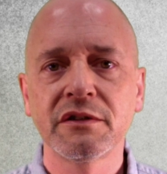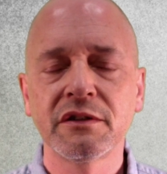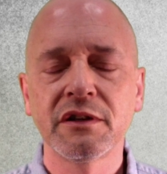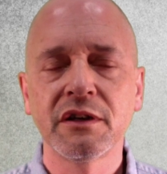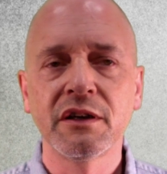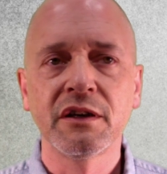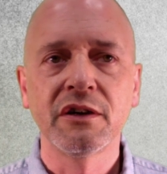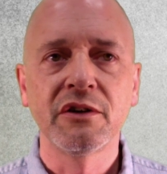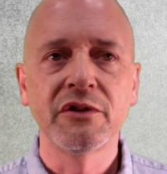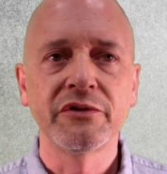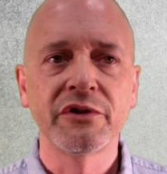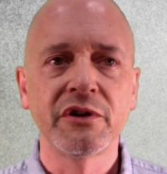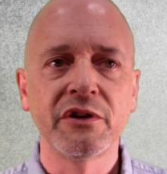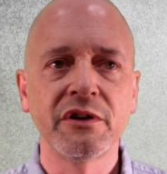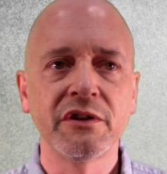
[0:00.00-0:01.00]

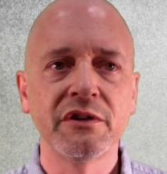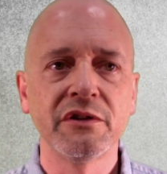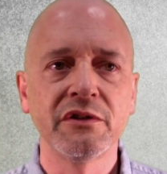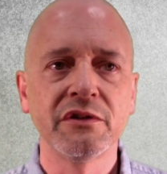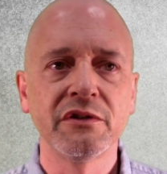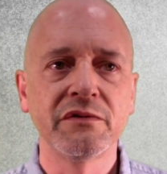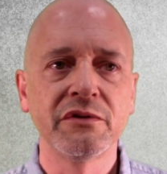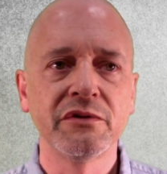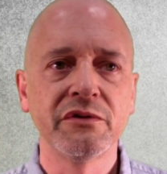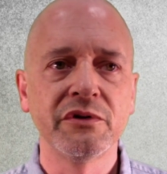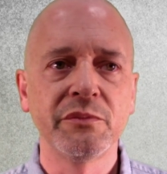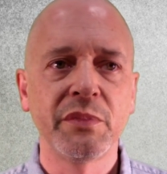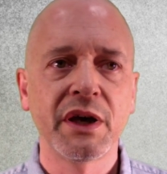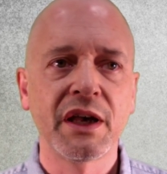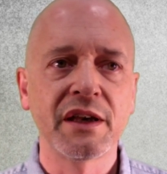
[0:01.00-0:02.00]
alternative to
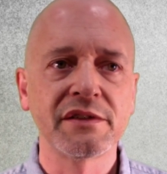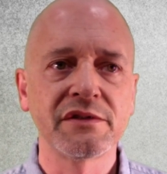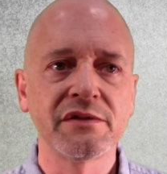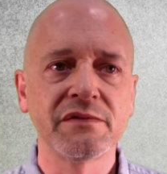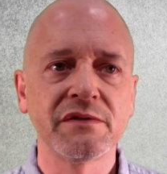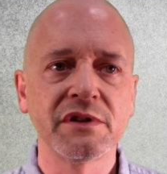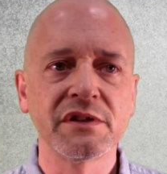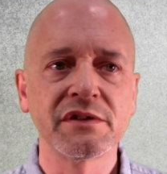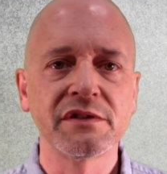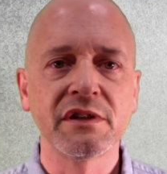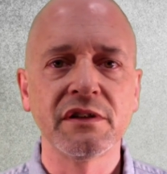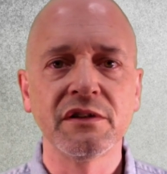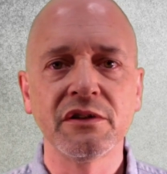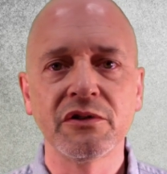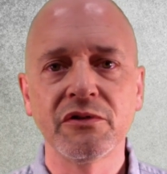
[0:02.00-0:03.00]
the passiveness
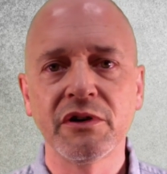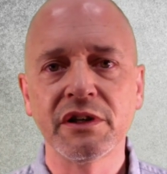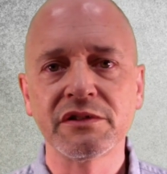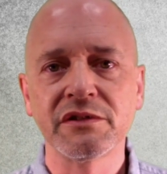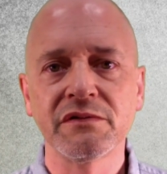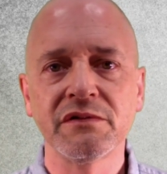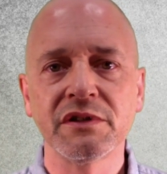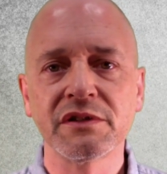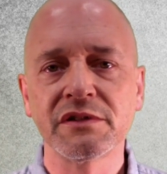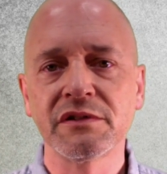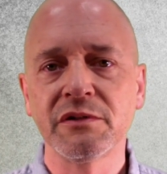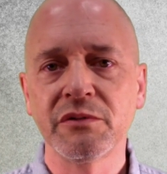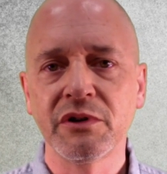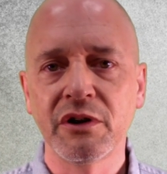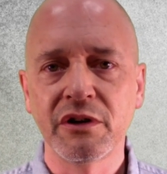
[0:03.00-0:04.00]
and the aggressiveness
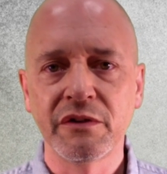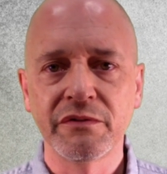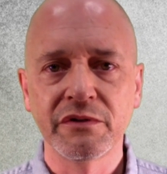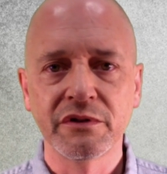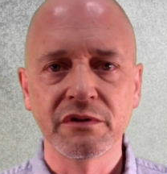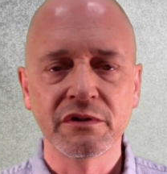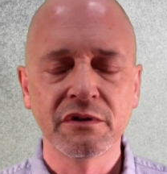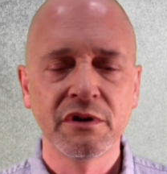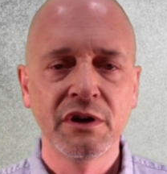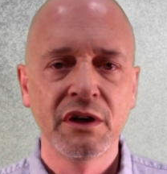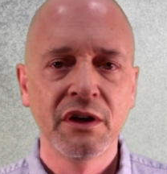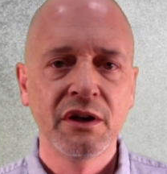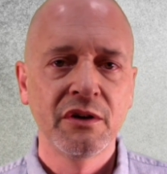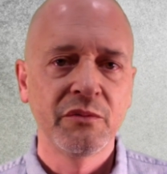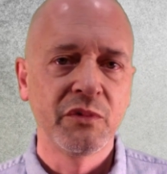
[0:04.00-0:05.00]
that we often
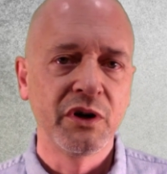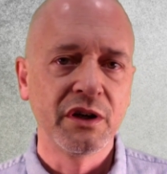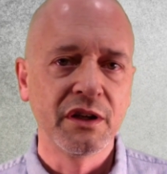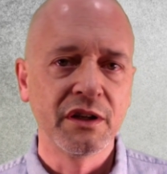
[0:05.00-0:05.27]
bring